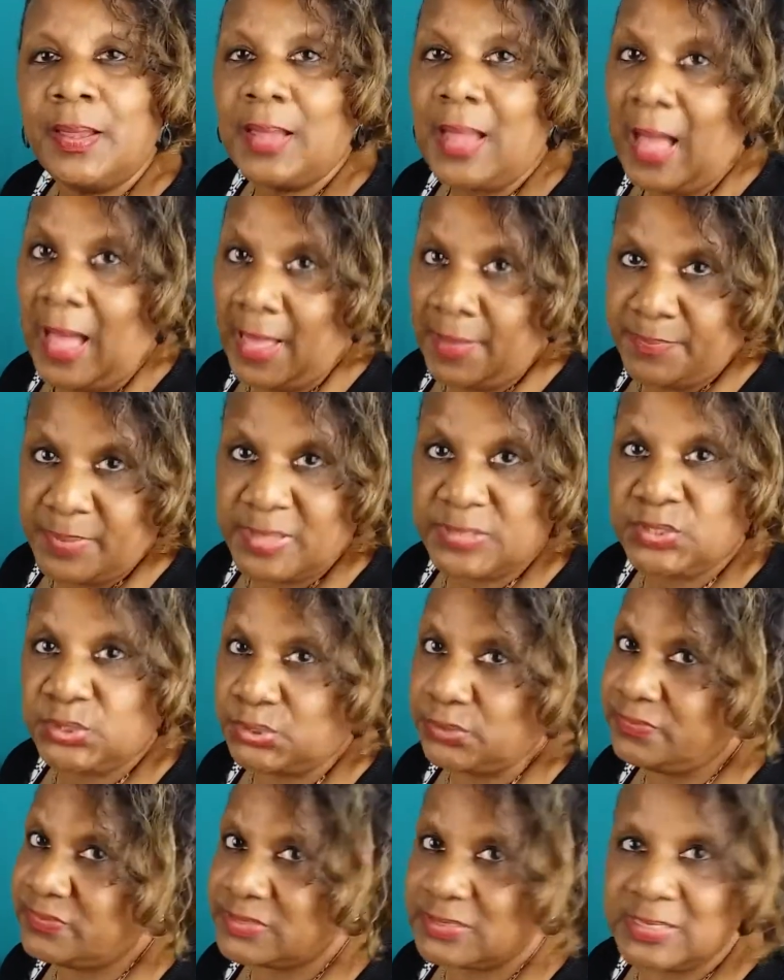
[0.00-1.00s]
I bet
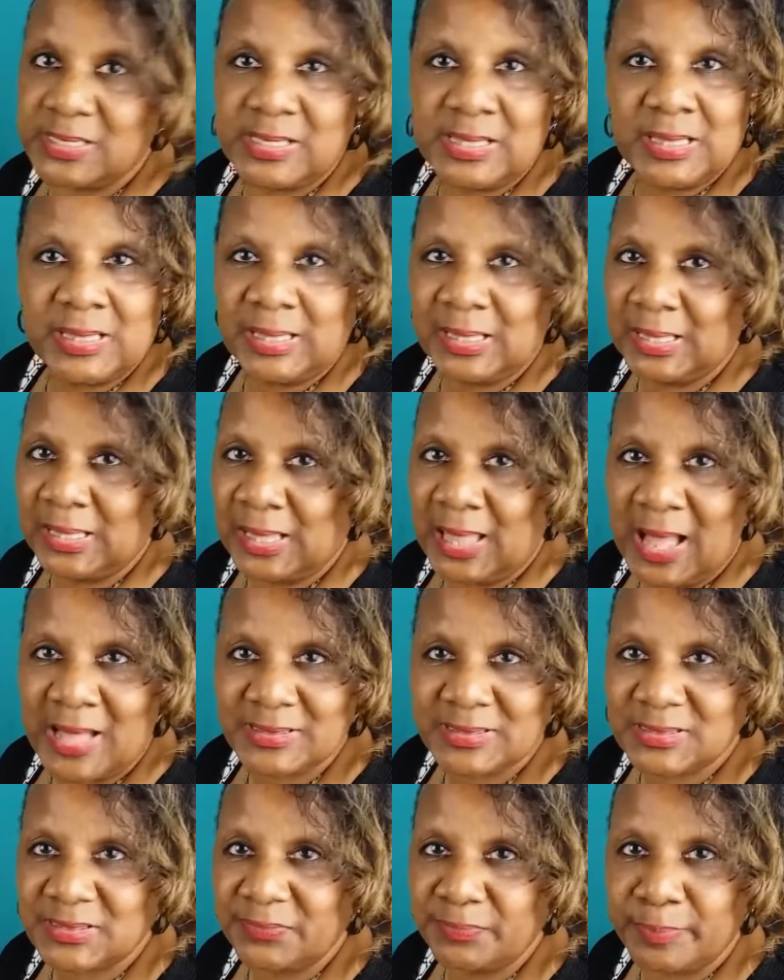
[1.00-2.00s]
you've seen
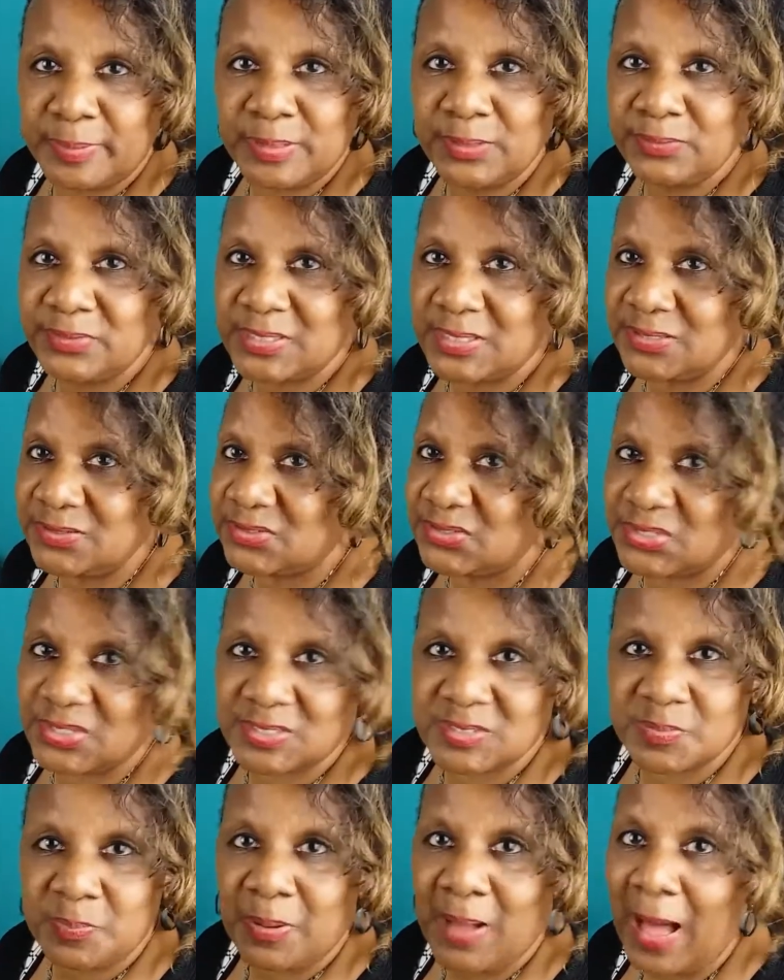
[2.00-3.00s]
lots of buildings
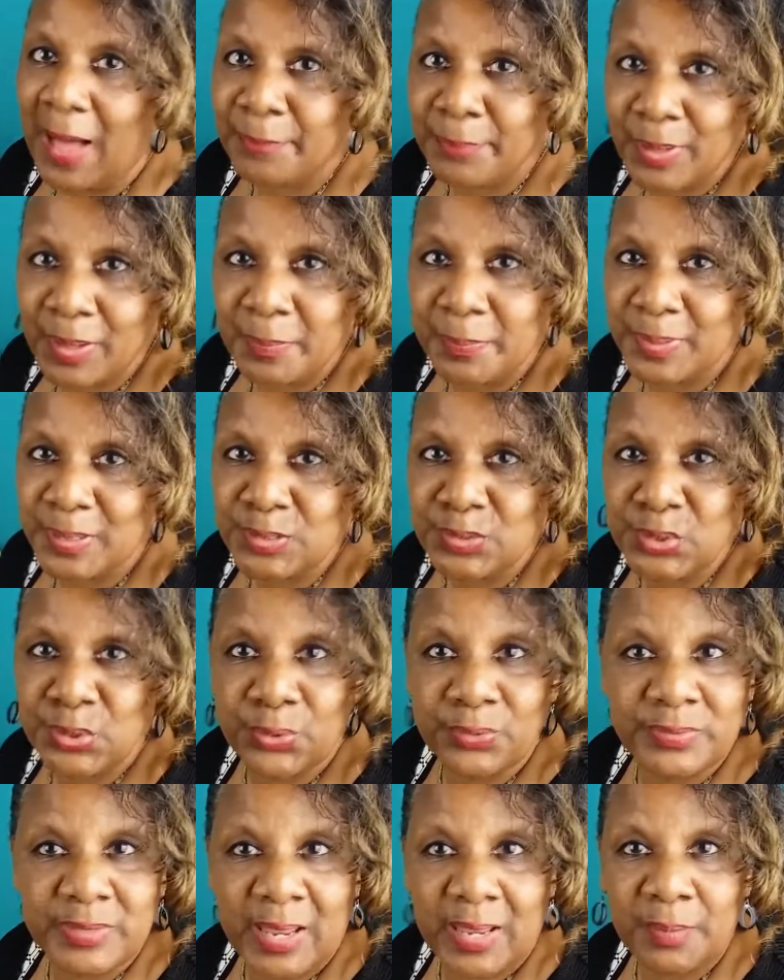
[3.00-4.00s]
just pop up in
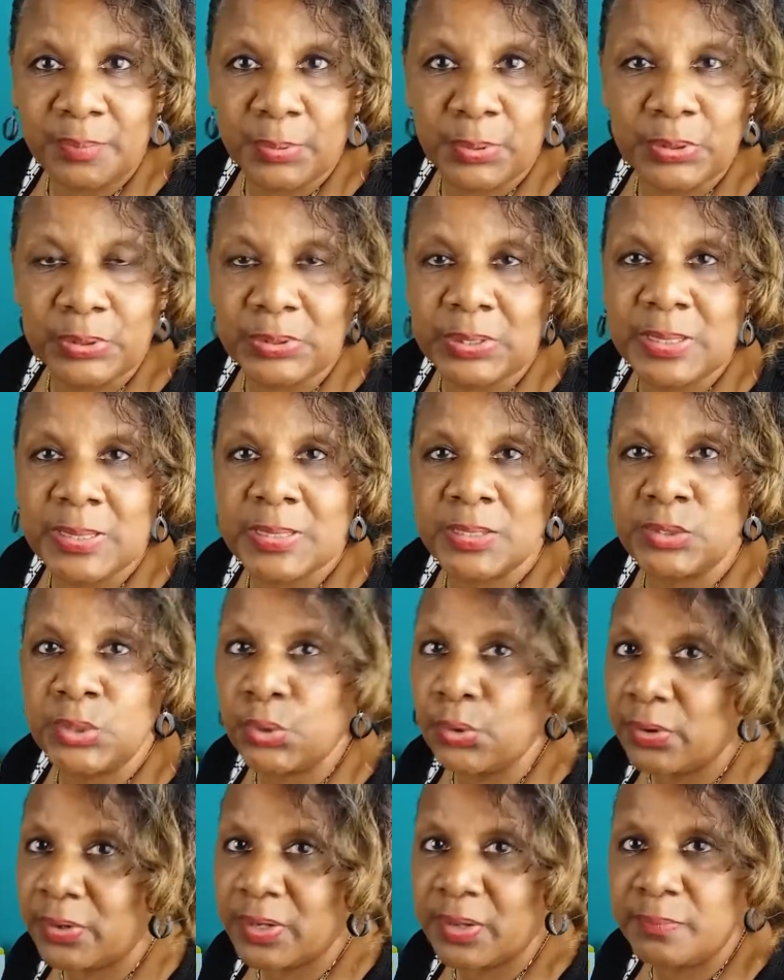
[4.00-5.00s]
your neighborhood, in
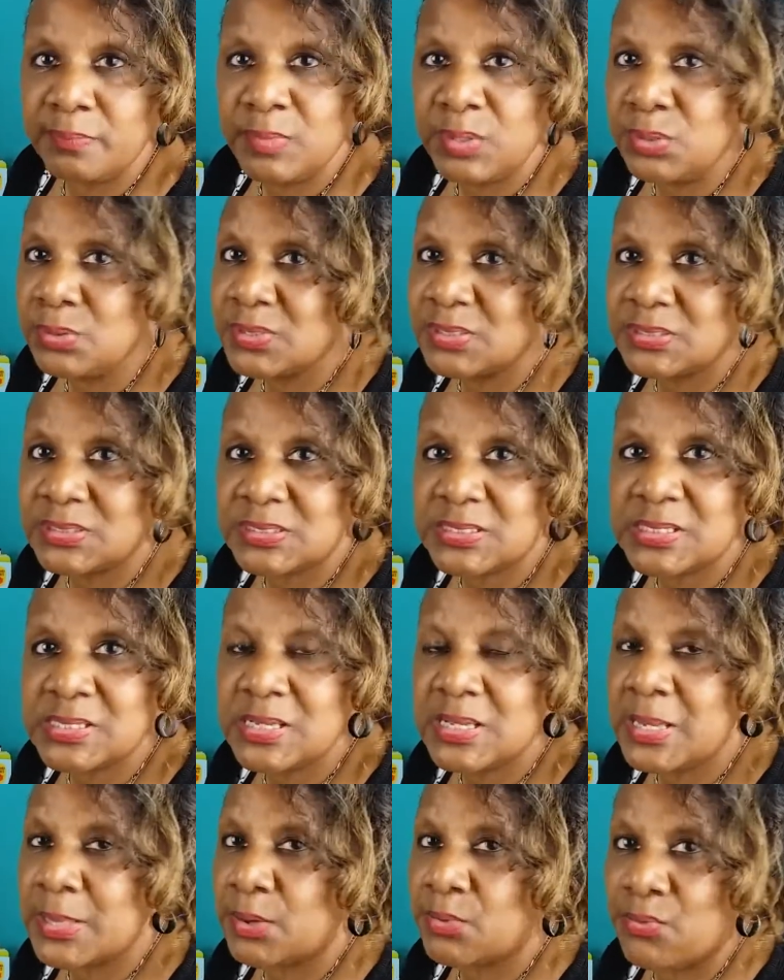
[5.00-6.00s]
your
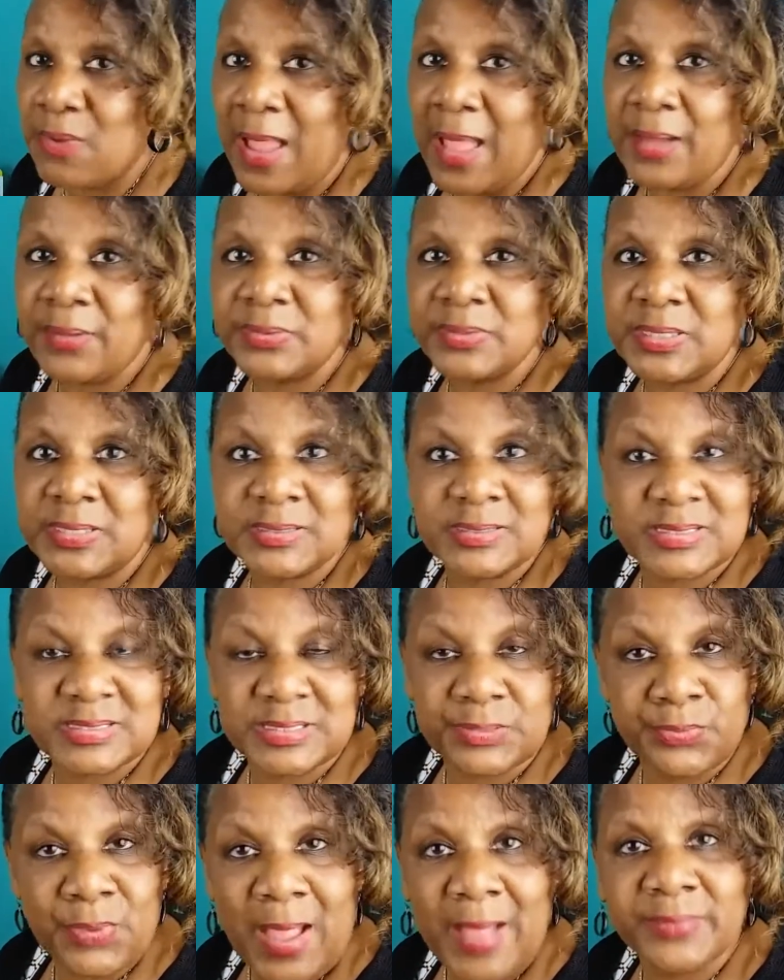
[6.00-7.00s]
community, and around in
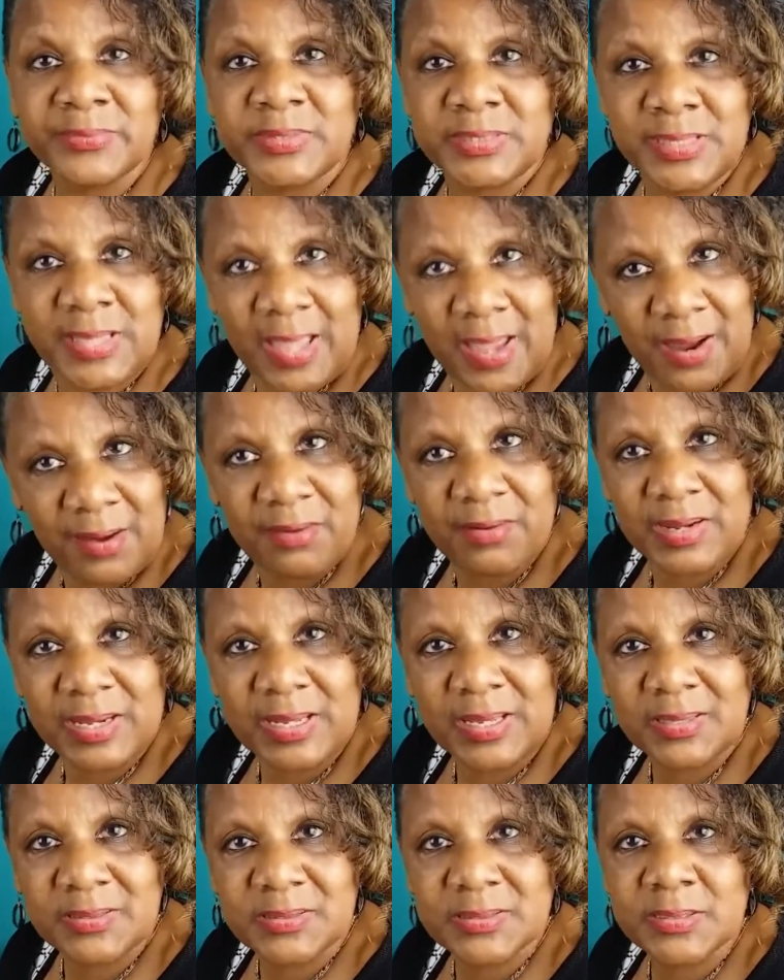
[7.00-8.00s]
surrounding
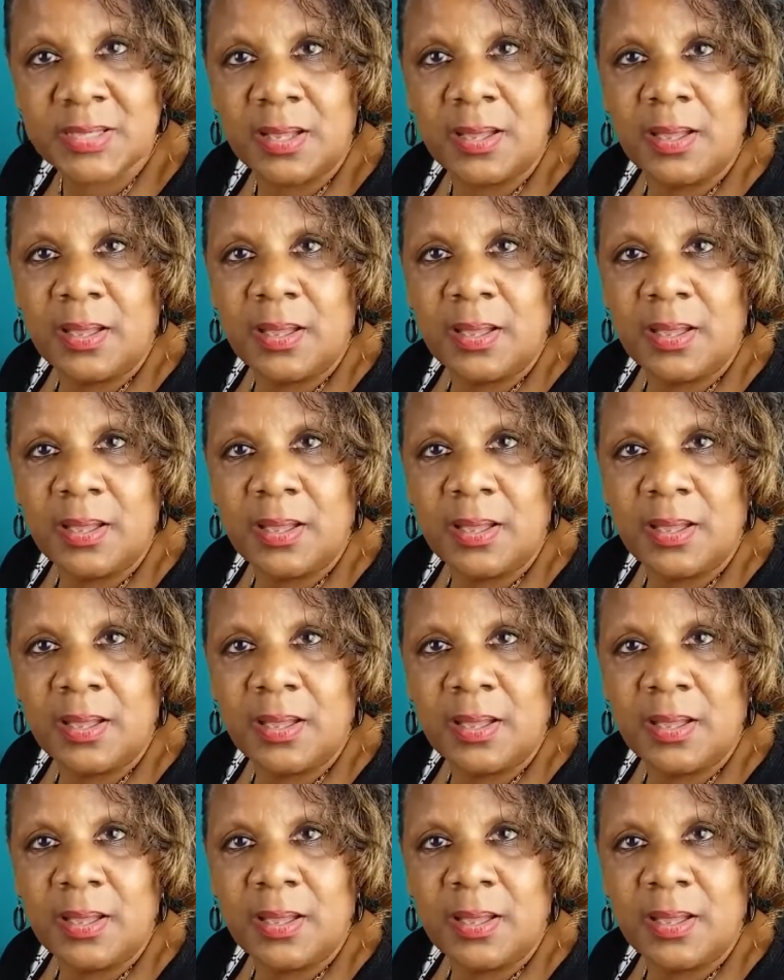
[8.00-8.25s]
areas.